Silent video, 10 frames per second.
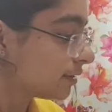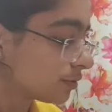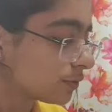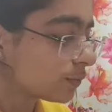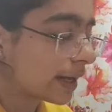
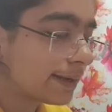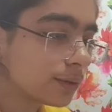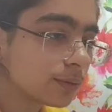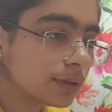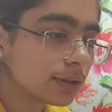So white
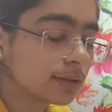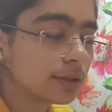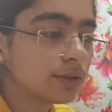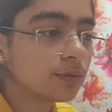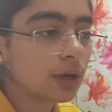coat,
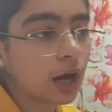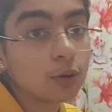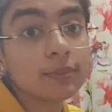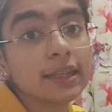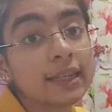
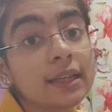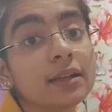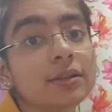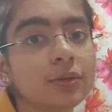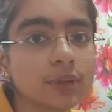how many
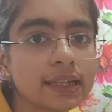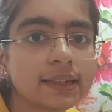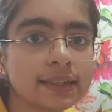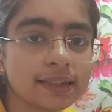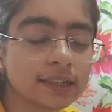you
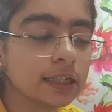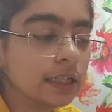need it?